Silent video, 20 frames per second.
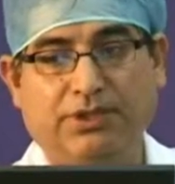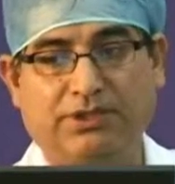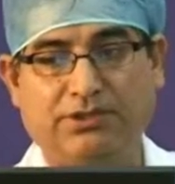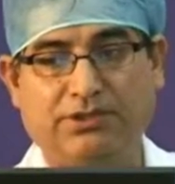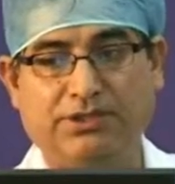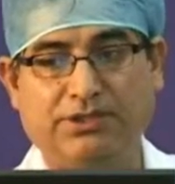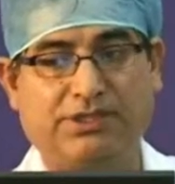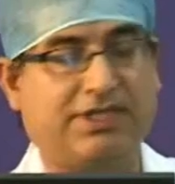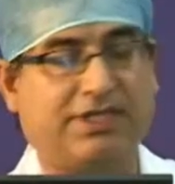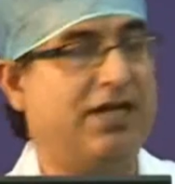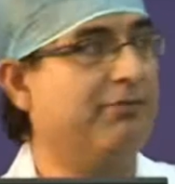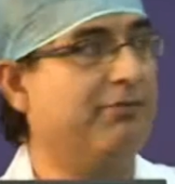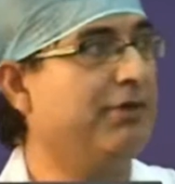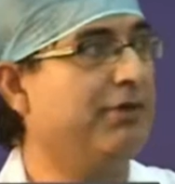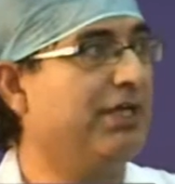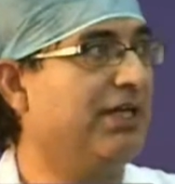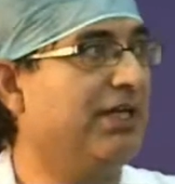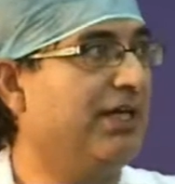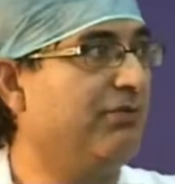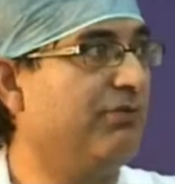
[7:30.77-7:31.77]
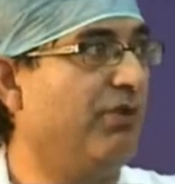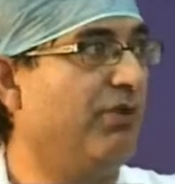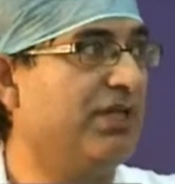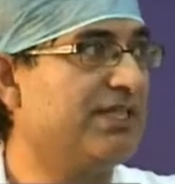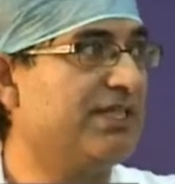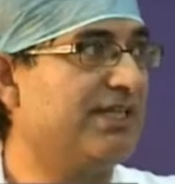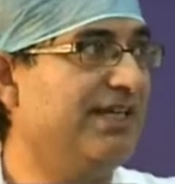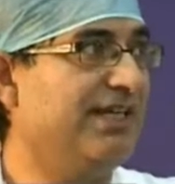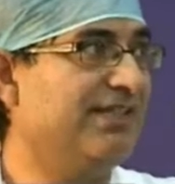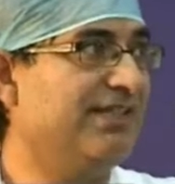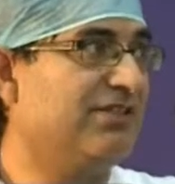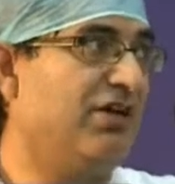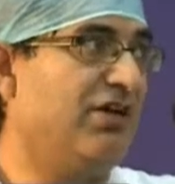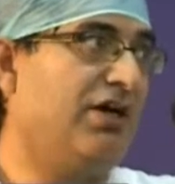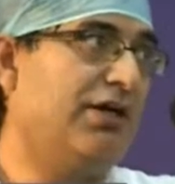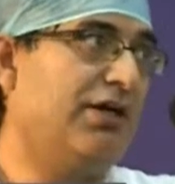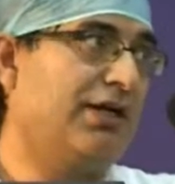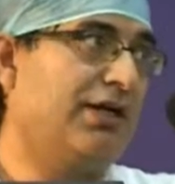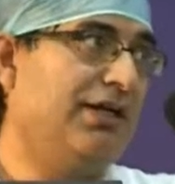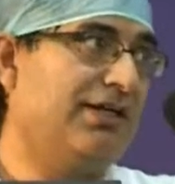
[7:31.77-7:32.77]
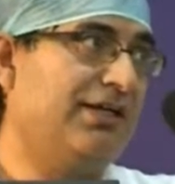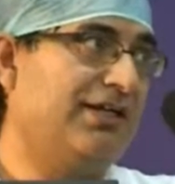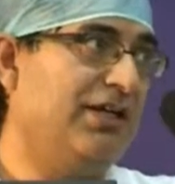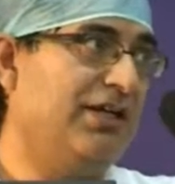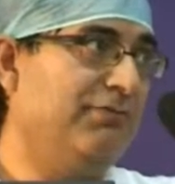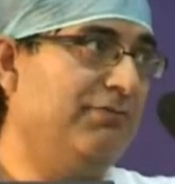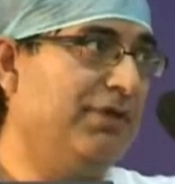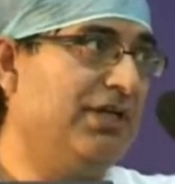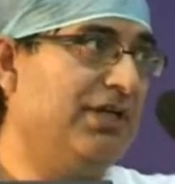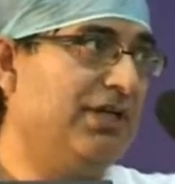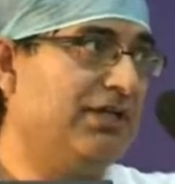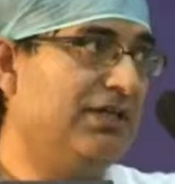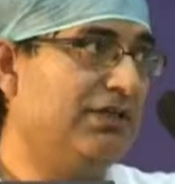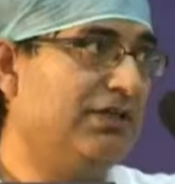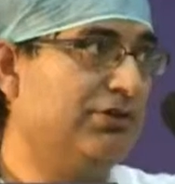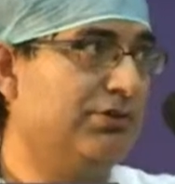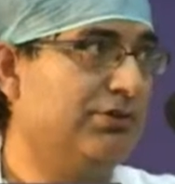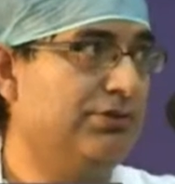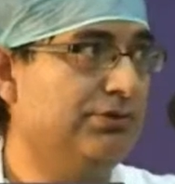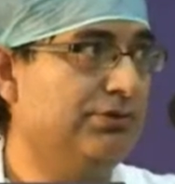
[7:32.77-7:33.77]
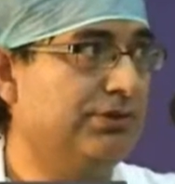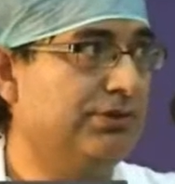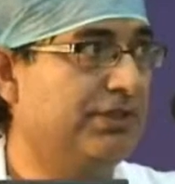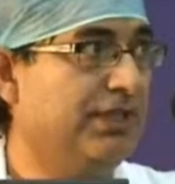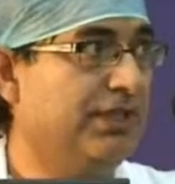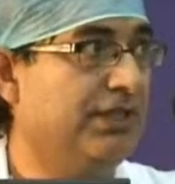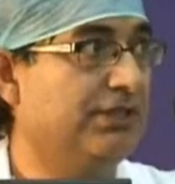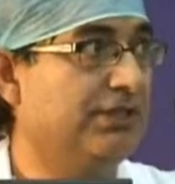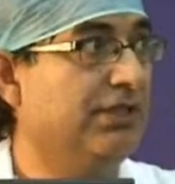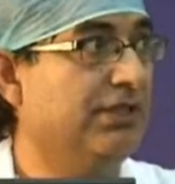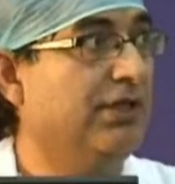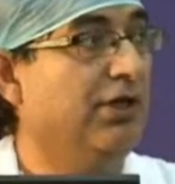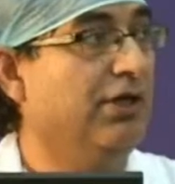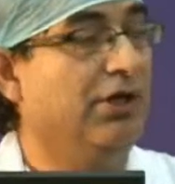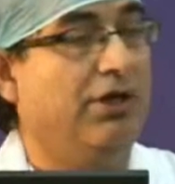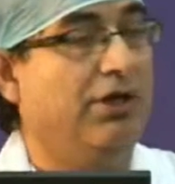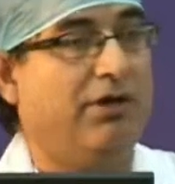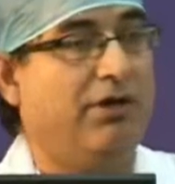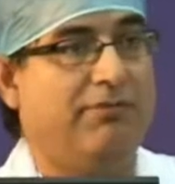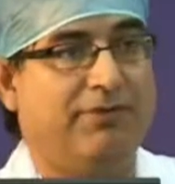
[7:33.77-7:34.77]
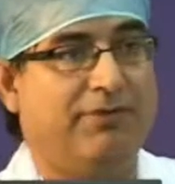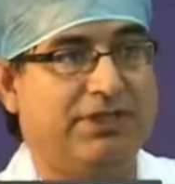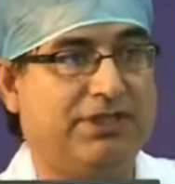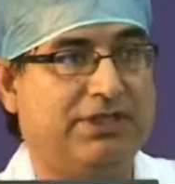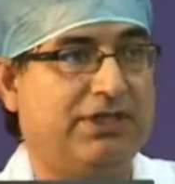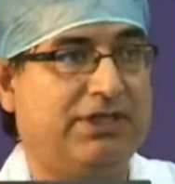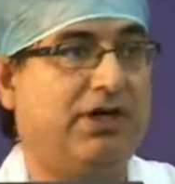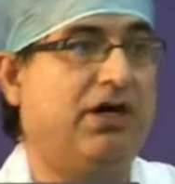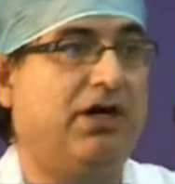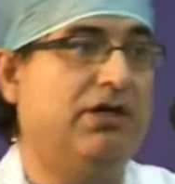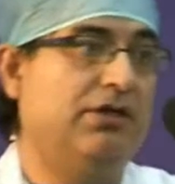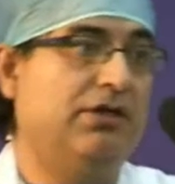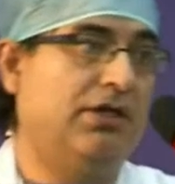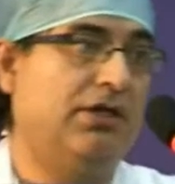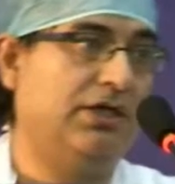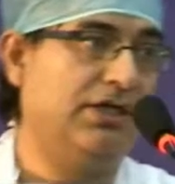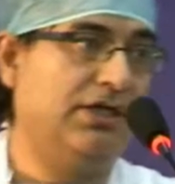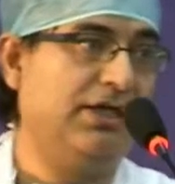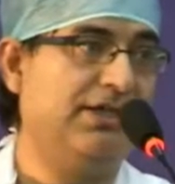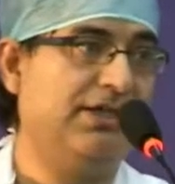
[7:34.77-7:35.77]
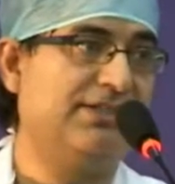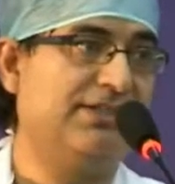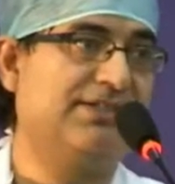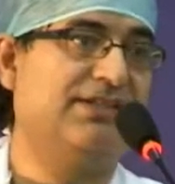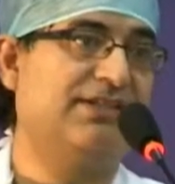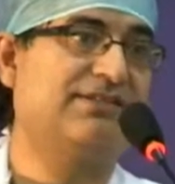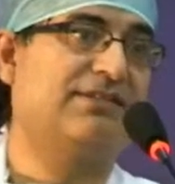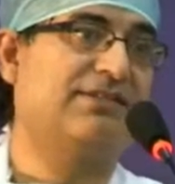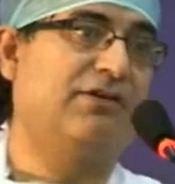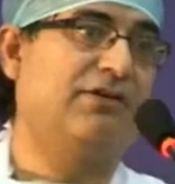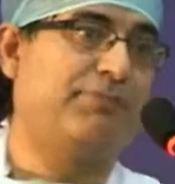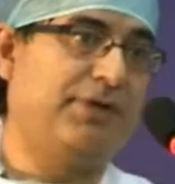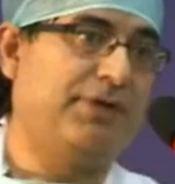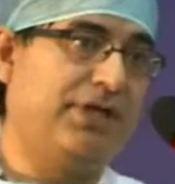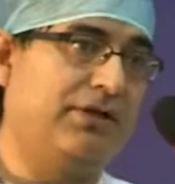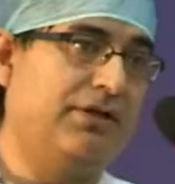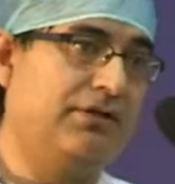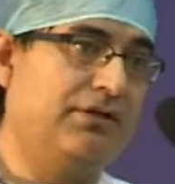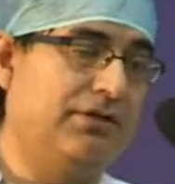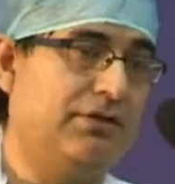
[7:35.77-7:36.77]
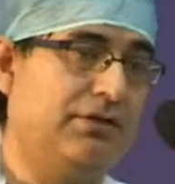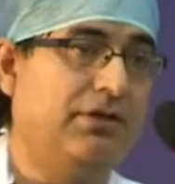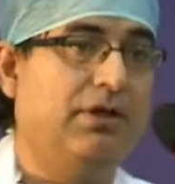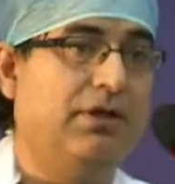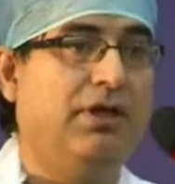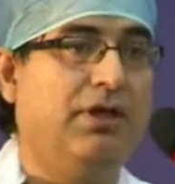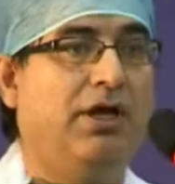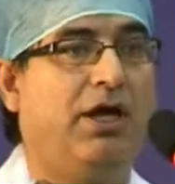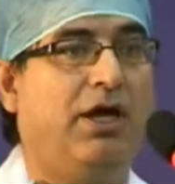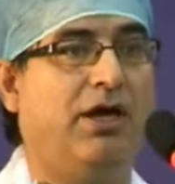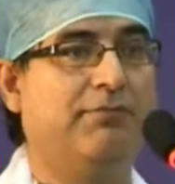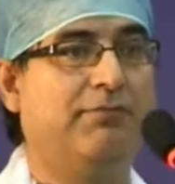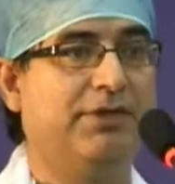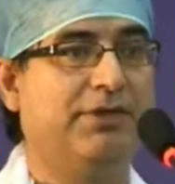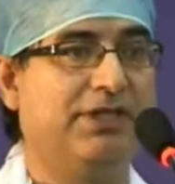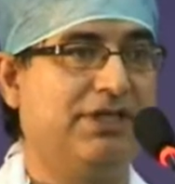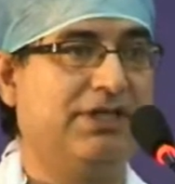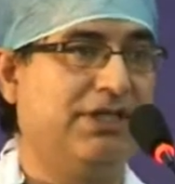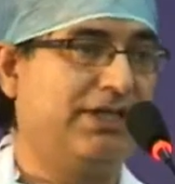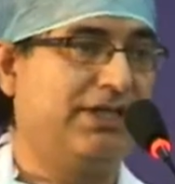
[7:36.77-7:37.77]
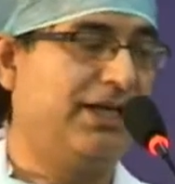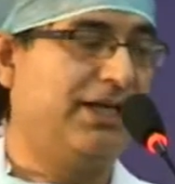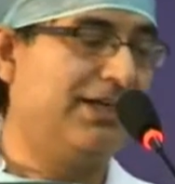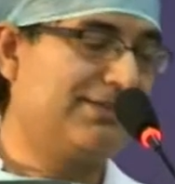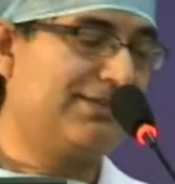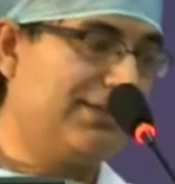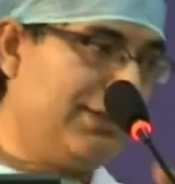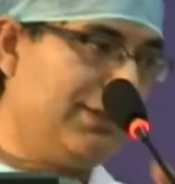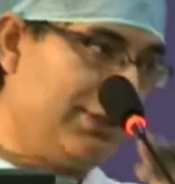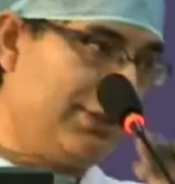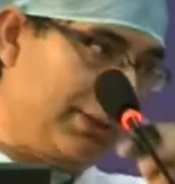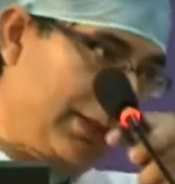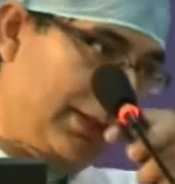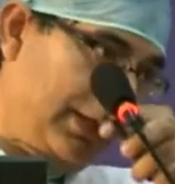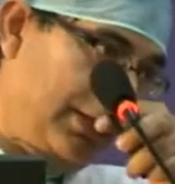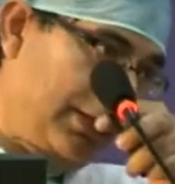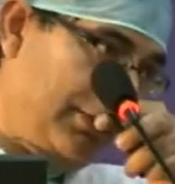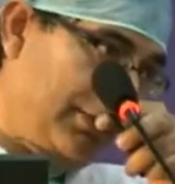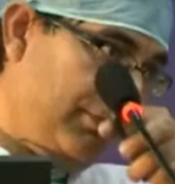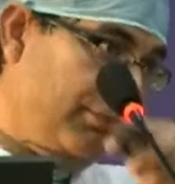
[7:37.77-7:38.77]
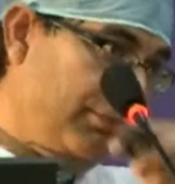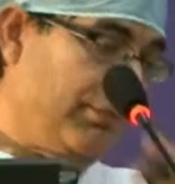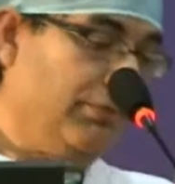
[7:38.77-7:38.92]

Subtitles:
So it can be done at one stage or it can be done at the 2 stage. The early results are pretty good. It has a